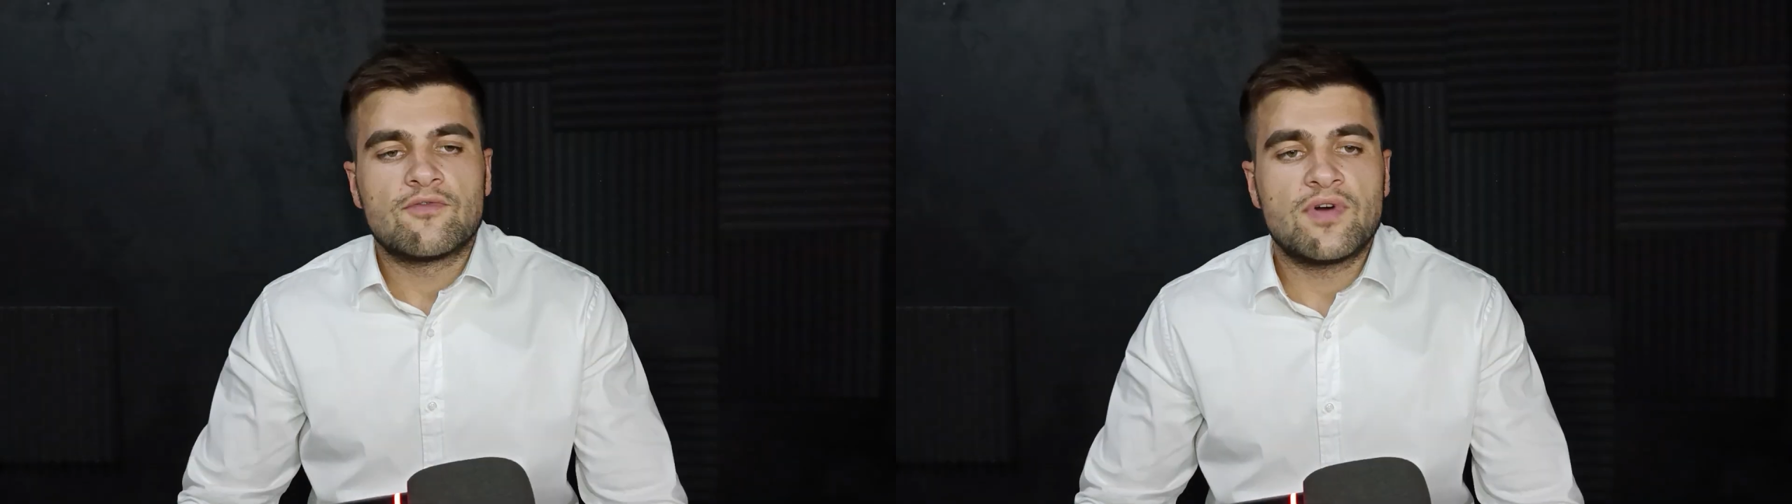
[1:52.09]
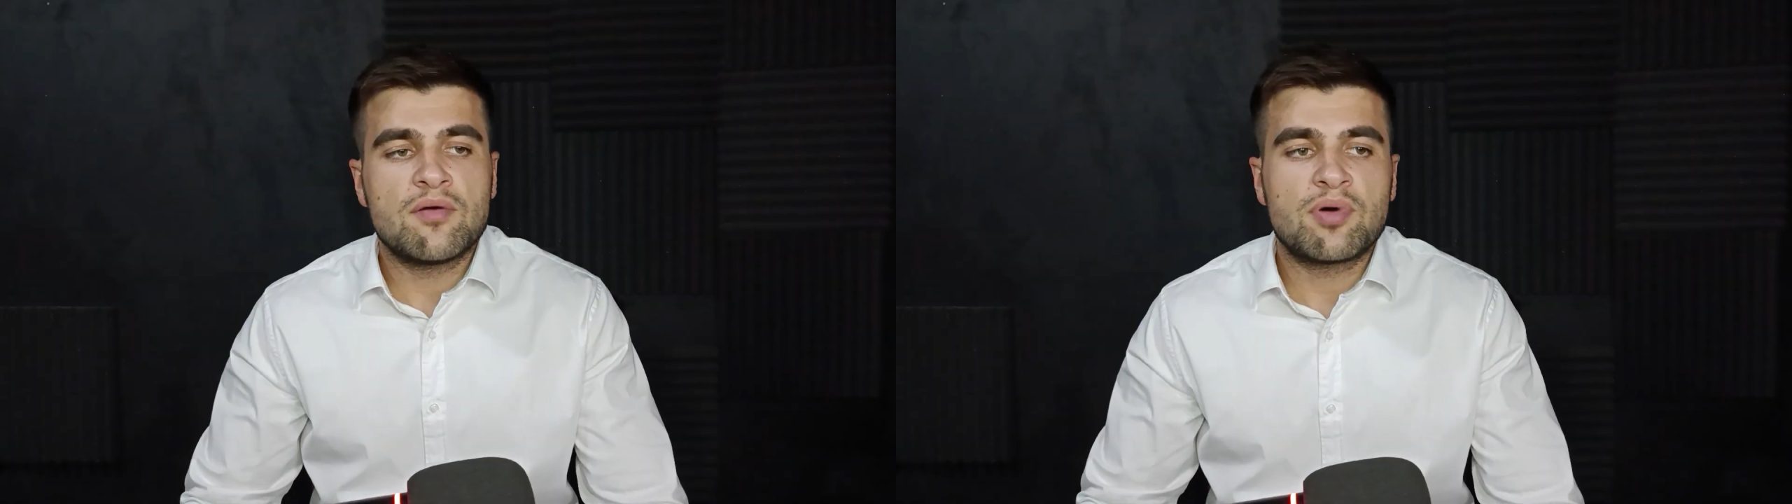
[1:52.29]

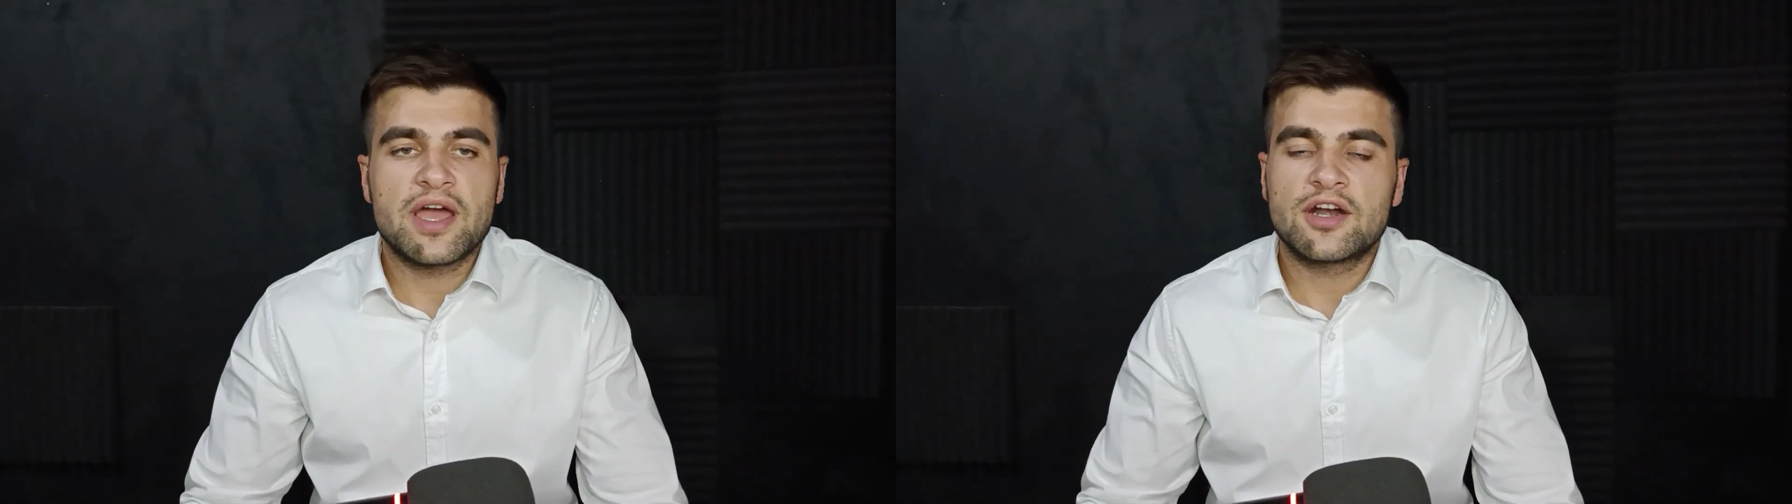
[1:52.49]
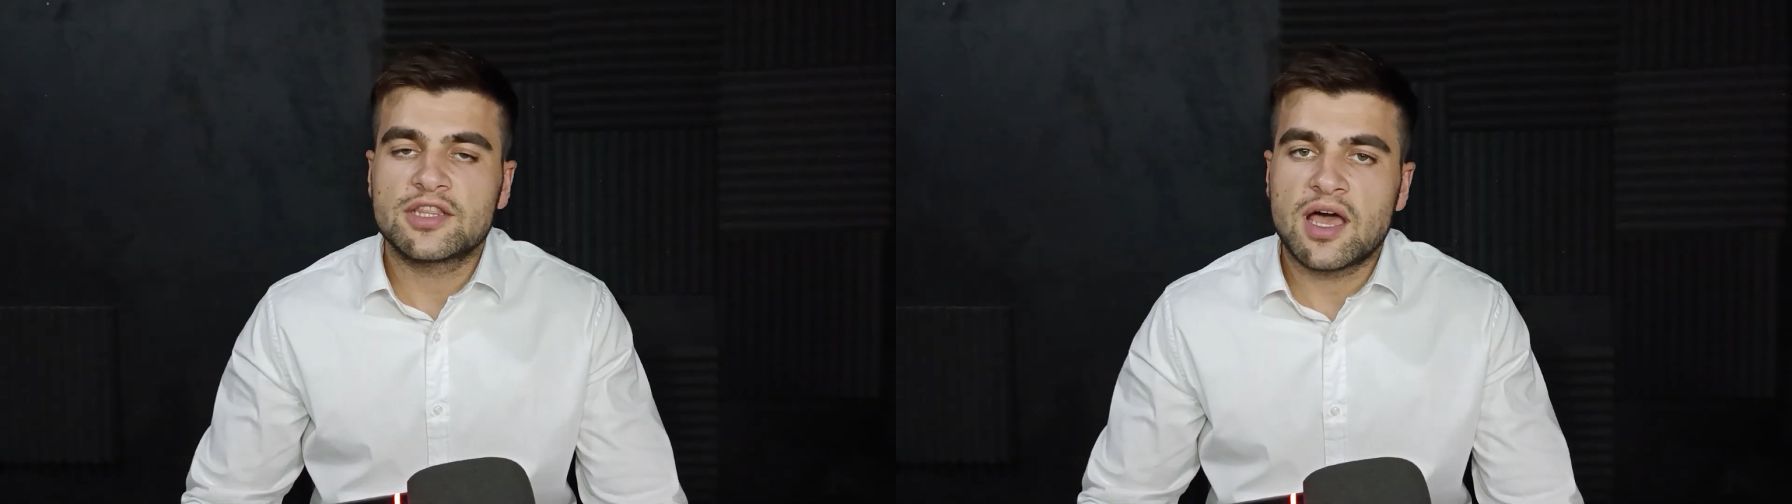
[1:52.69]

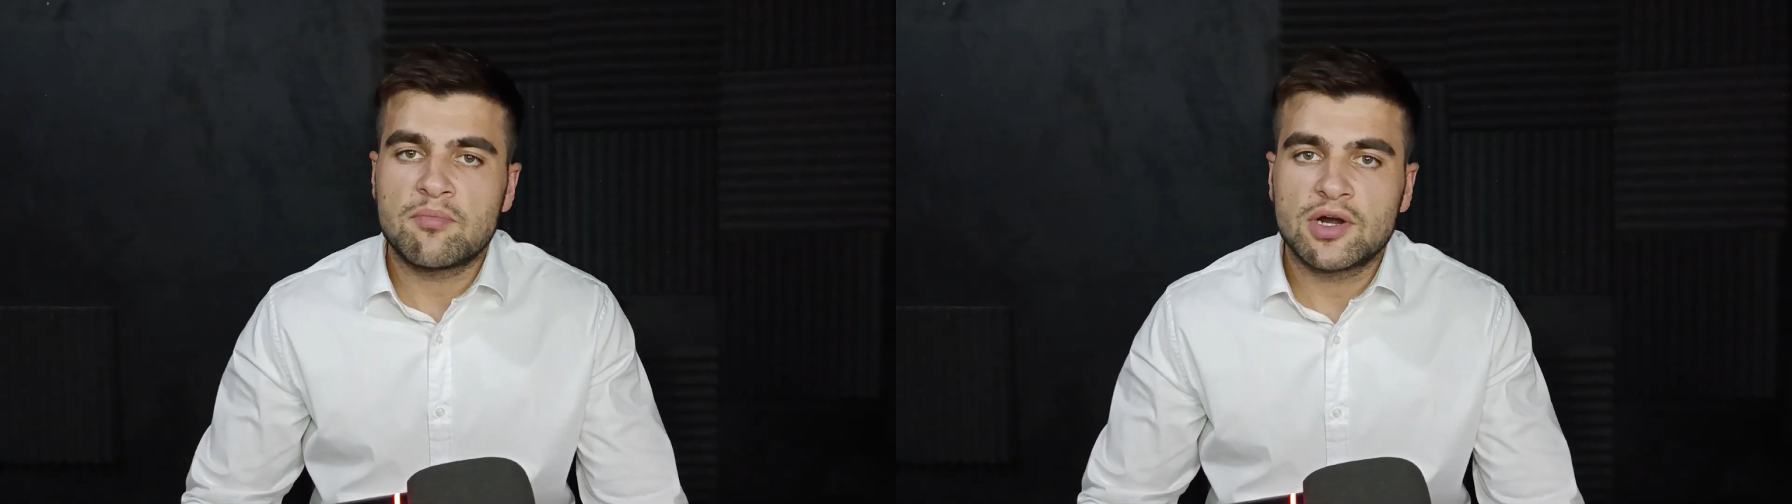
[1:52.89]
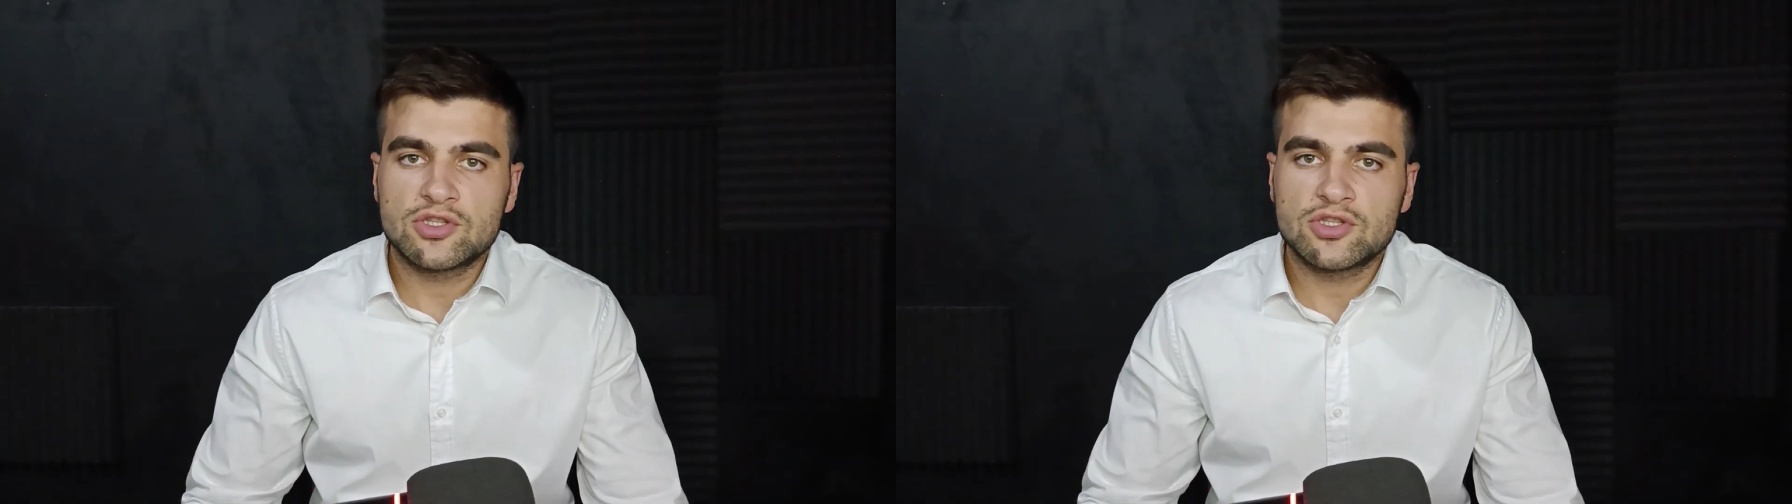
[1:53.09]
Vampire number